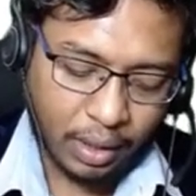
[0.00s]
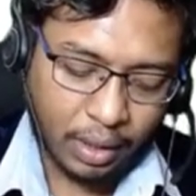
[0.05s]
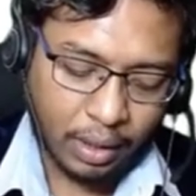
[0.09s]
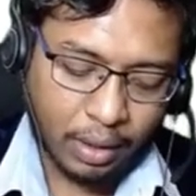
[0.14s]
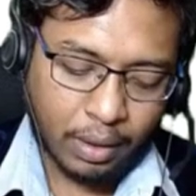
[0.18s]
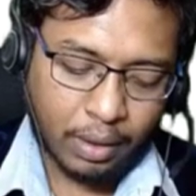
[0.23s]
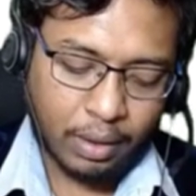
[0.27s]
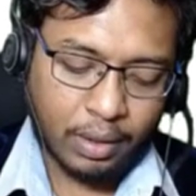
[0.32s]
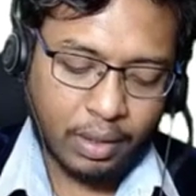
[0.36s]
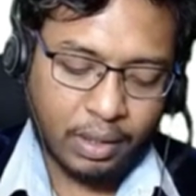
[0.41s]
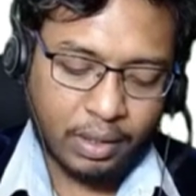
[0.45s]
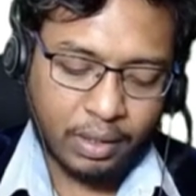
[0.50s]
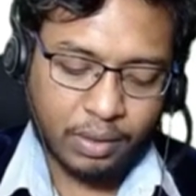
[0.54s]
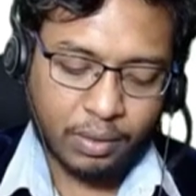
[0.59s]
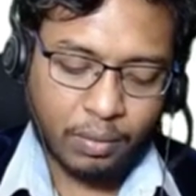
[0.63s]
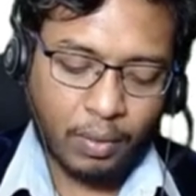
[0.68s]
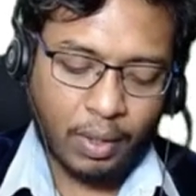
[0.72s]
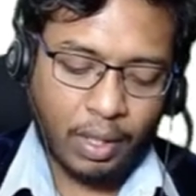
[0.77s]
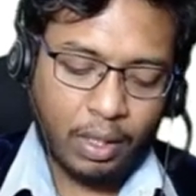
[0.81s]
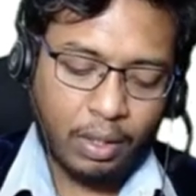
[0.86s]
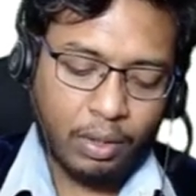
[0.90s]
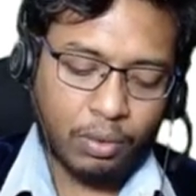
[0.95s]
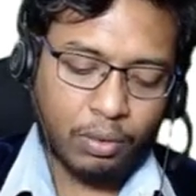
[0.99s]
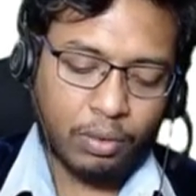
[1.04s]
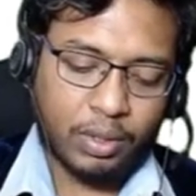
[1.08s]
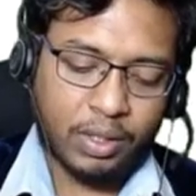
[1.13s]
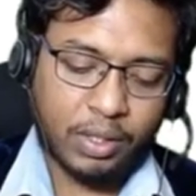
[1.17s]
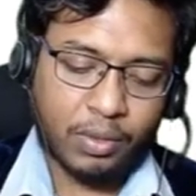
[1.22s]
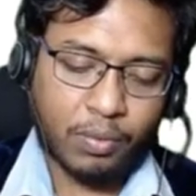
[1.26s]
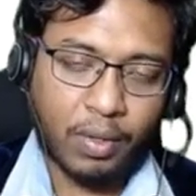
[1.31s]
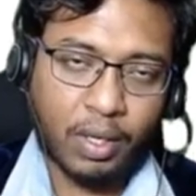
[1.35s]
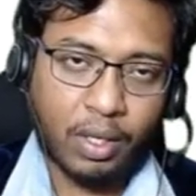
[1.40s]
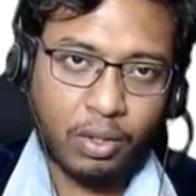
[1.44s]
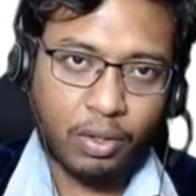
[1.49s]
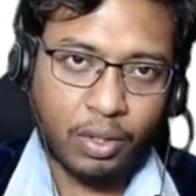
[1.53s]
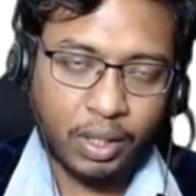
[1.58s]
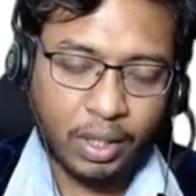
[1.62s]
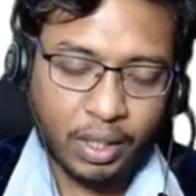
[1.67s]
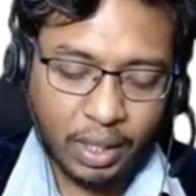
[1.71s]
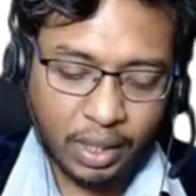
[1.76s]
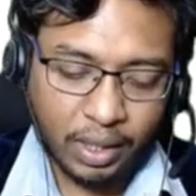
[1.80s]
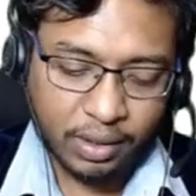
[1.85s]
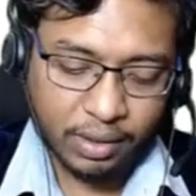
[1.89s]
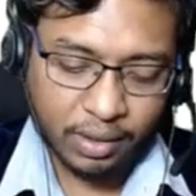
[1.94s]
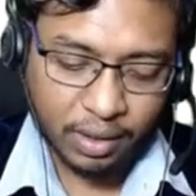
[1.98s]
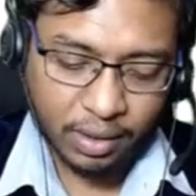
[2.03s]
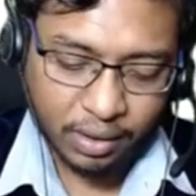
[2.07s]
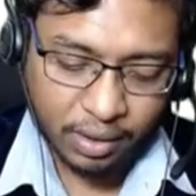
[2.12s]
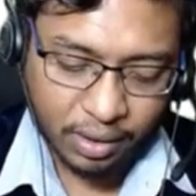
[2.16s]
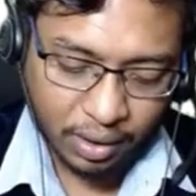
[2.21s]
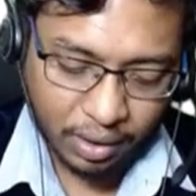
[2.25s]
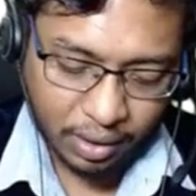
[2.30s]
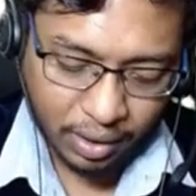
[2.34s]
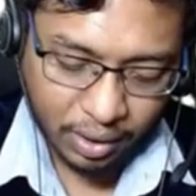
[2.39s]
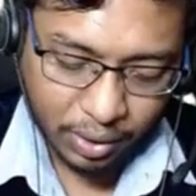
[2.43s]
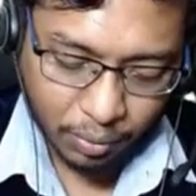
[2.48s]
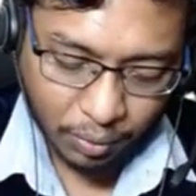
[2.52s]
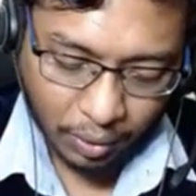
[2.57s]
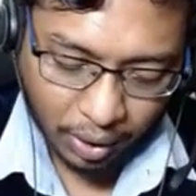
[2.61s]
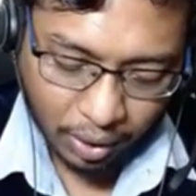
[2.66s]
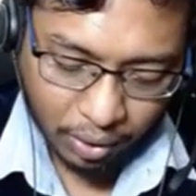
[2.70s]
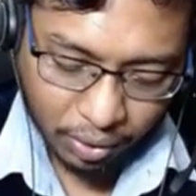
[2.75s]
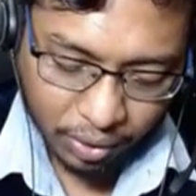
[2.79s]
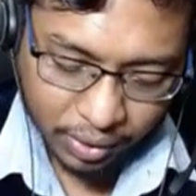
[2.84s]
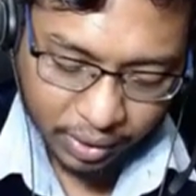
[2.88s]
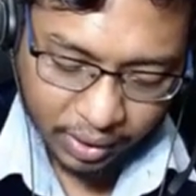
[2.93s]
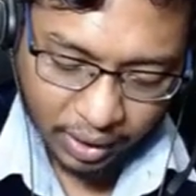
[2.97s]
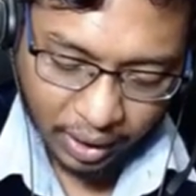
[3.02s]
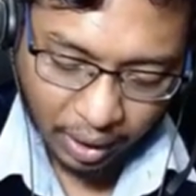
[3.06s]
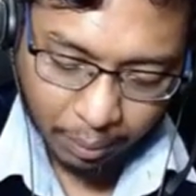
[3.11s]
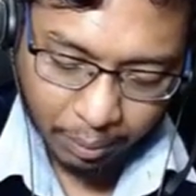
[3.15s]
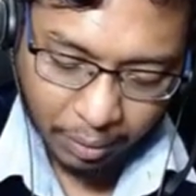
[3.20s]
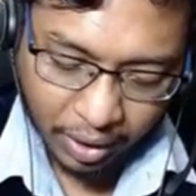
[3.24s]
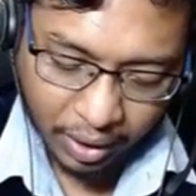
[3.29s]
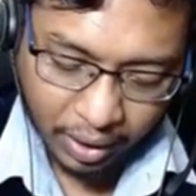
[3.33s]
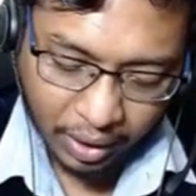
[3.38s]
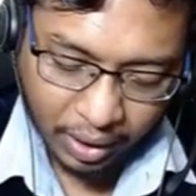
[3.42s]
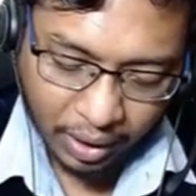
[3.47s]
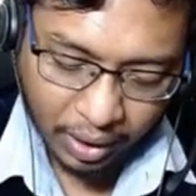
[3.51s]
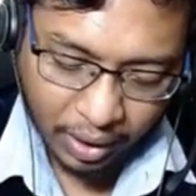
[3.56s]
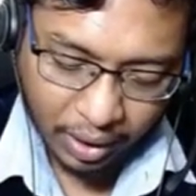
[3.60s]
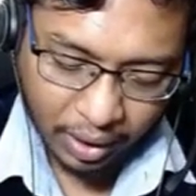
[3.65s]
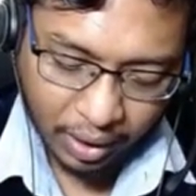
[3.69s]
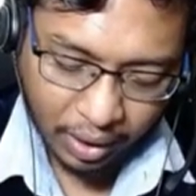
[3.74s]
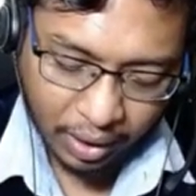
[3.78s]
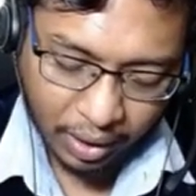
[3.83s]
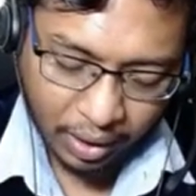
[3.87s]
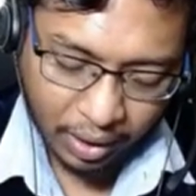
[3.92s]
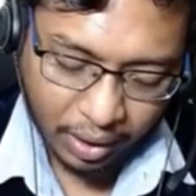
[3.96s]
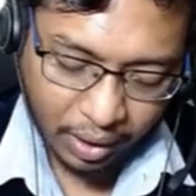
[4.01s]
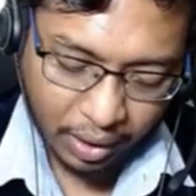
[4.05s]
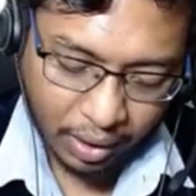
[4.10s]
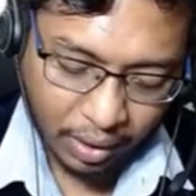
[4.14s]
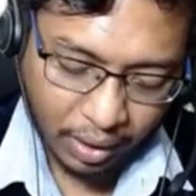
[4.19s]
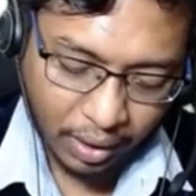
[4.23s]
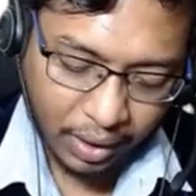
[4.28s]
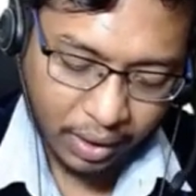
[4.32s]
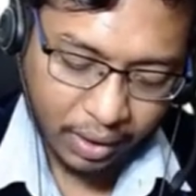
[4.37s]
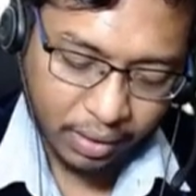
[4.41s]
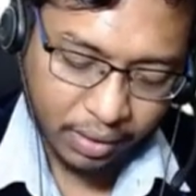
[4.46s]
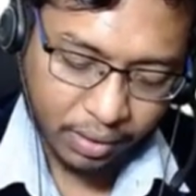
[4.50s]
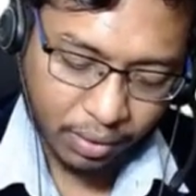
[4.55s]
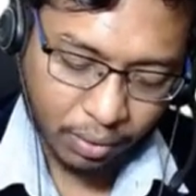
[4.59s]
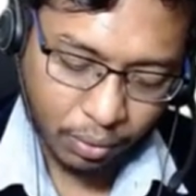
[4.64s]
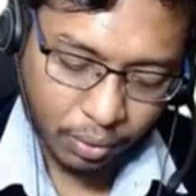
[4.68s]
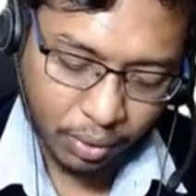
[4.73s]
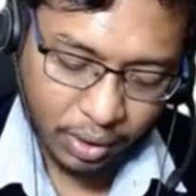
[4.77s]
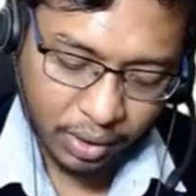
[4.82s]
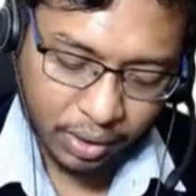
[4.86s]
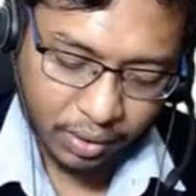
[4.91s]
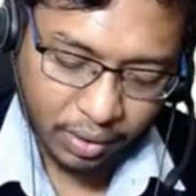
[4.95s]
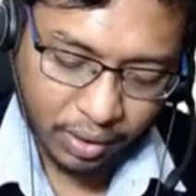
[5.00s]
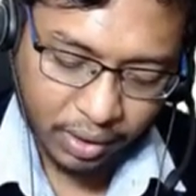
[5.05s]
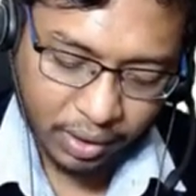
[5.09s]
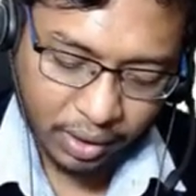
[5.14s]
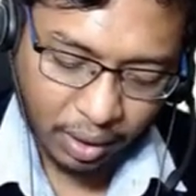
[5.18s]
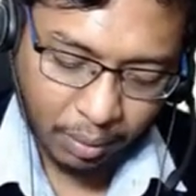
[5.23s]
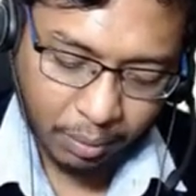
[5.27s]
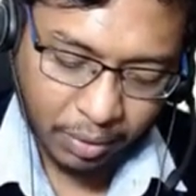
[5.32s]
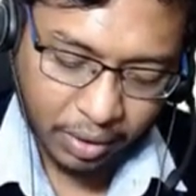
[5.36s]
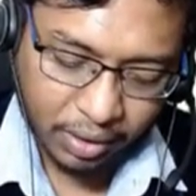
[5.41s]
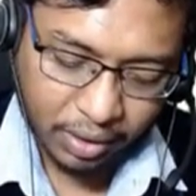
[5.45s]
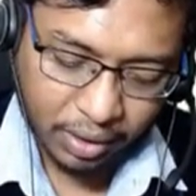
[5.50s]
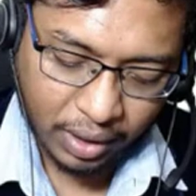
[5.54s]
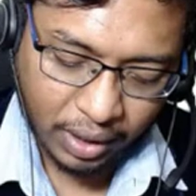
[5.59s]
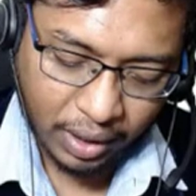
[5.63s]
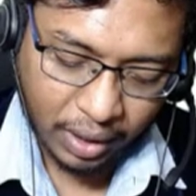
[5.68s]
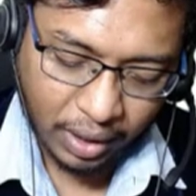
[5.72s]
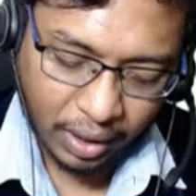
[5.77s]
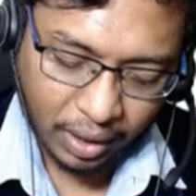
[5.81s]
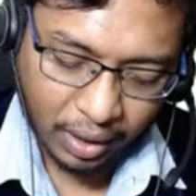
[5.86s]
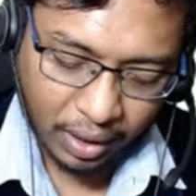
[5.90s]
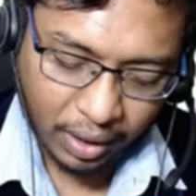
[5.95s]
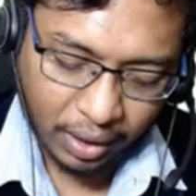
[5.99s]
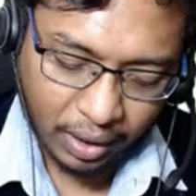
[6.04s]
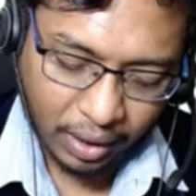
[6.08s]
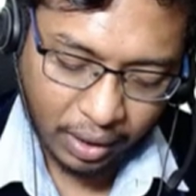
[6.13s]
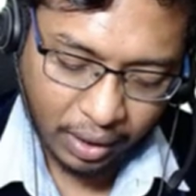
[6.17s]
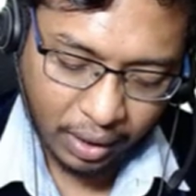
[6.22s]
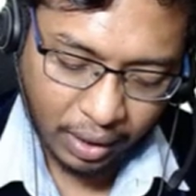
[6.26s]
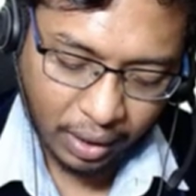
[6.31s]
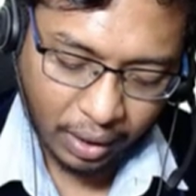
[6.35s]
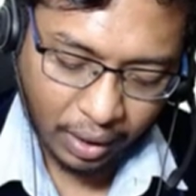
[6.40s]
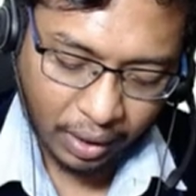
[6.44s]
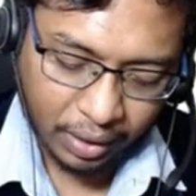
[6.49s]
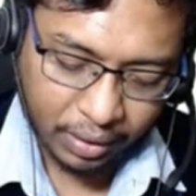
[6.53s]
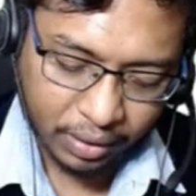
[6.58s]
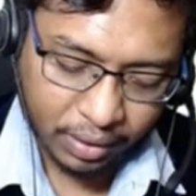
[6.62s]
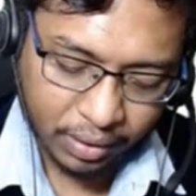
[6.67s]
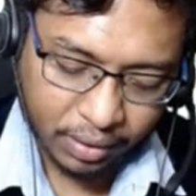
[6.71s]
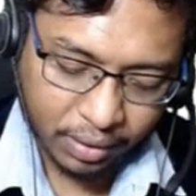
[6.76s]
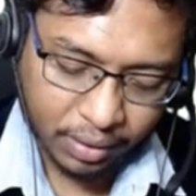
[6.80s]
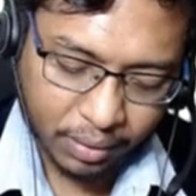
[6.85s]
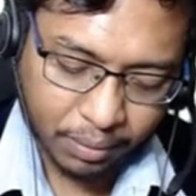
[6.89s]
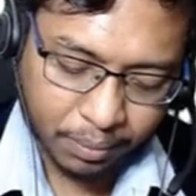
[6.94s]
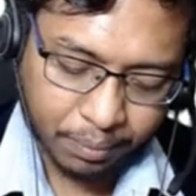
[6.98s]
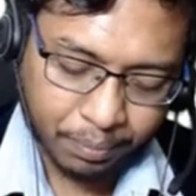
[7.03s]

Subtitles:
this value increases, this value is coming nearer and nearer, right? So this is coming nearer and nearer like this.